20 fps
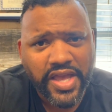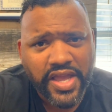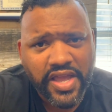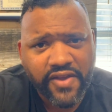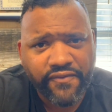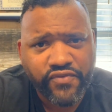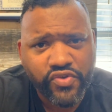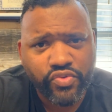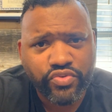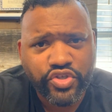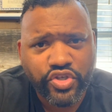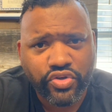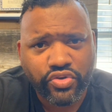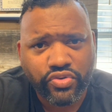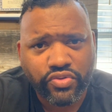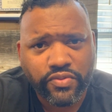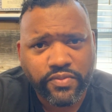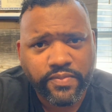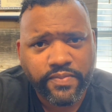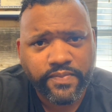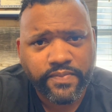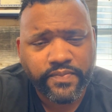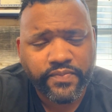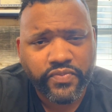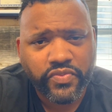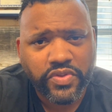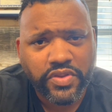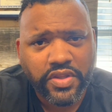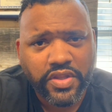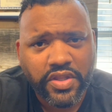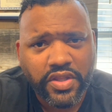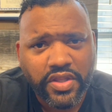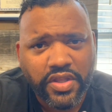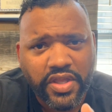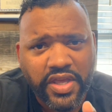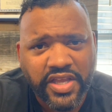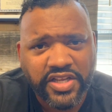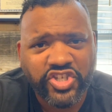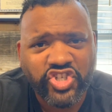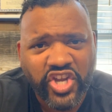If you do,
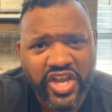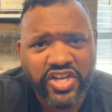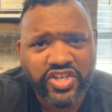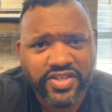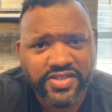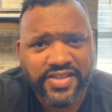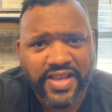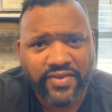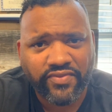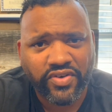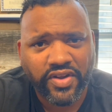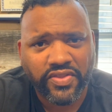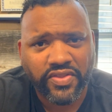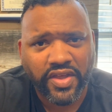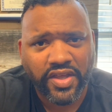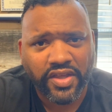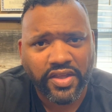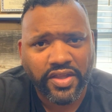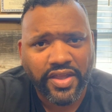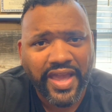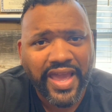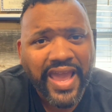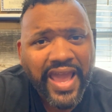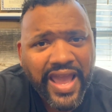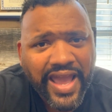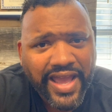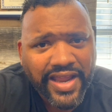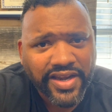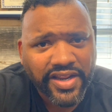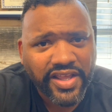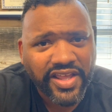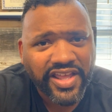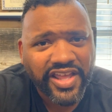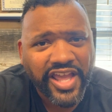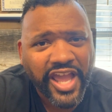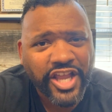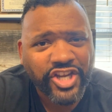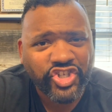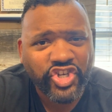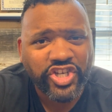it changes everything, and
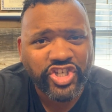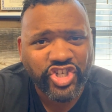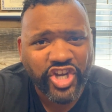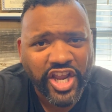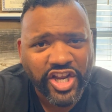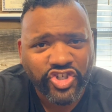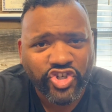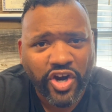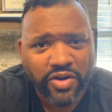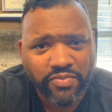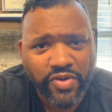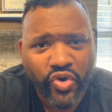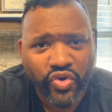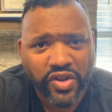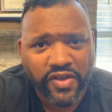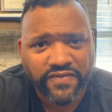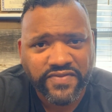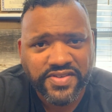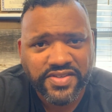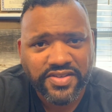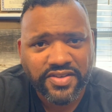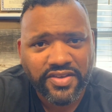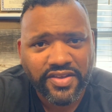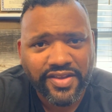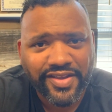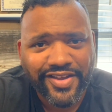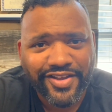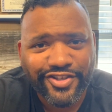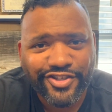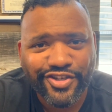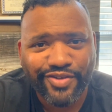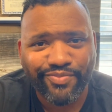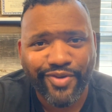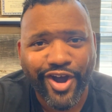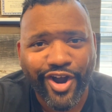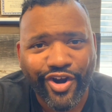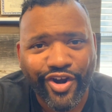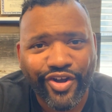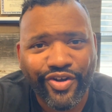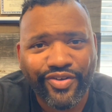it should change our motives.
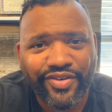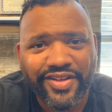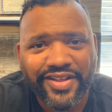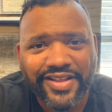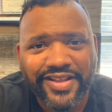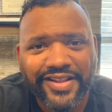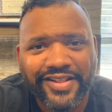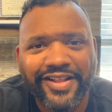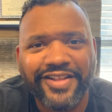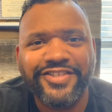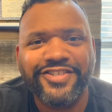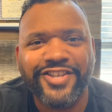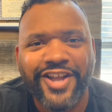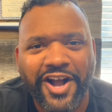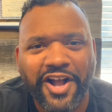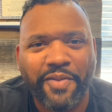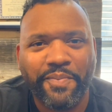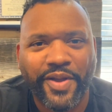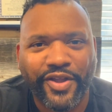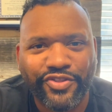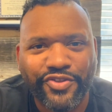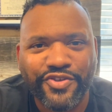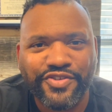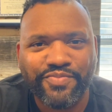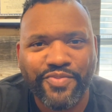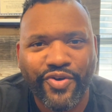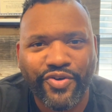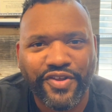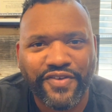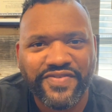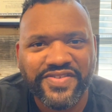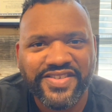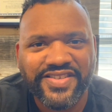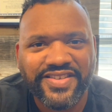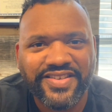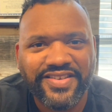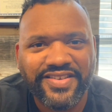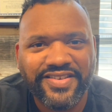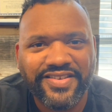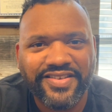Tomorrow, let's talk about those motives.
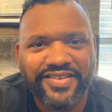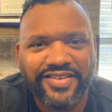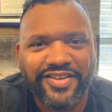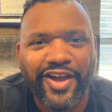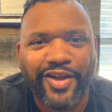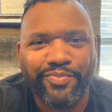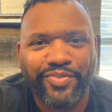God